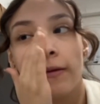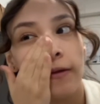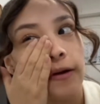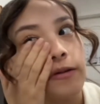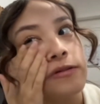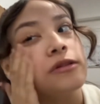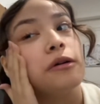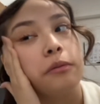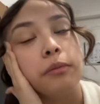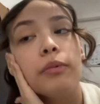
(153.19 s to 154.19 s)
That is
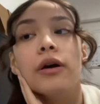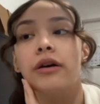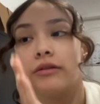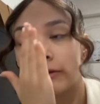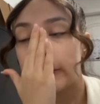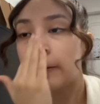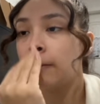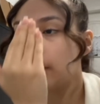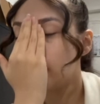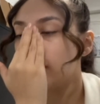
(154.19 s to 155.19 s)
the best
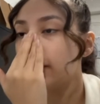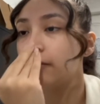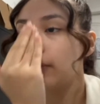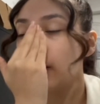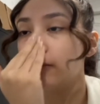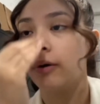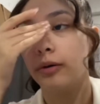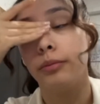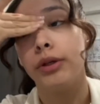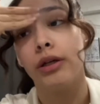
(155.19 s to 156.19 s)
motherfucking part
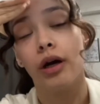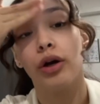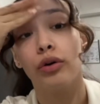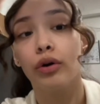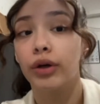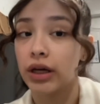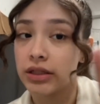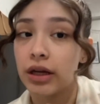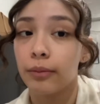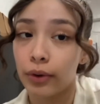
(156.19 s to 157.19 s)
about being a grown
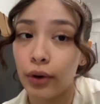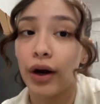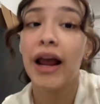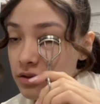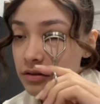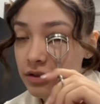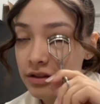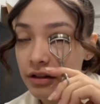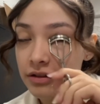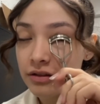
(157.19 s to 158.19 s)
ass Capricorn. I'm so
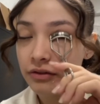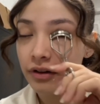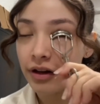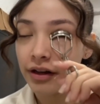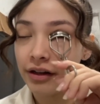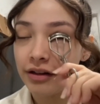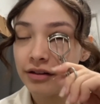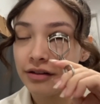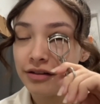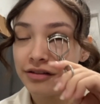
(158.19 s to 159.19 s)
excited to fucking
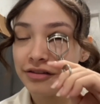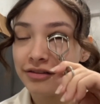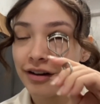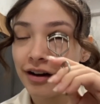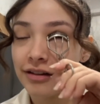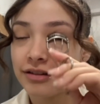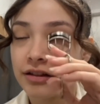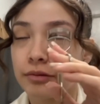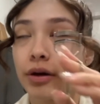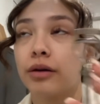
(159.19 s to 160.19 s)
eat you guys
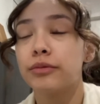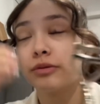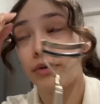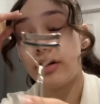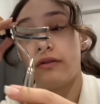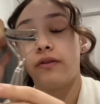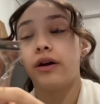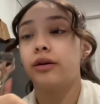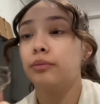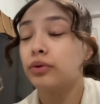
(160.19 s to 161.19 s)
because my grandma's making
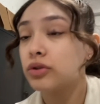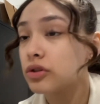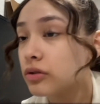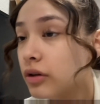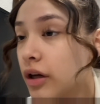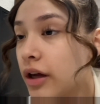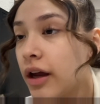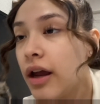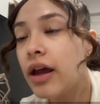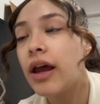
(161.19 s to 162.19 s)
fucking pozole
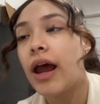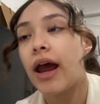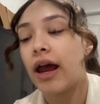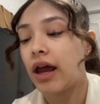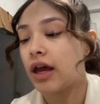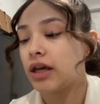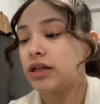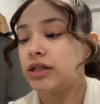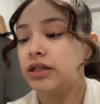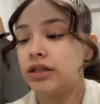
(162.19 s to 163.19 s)

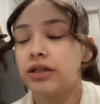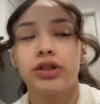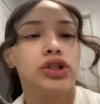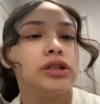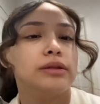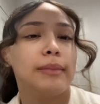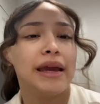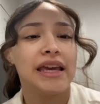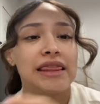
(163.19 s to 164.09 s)
and she's making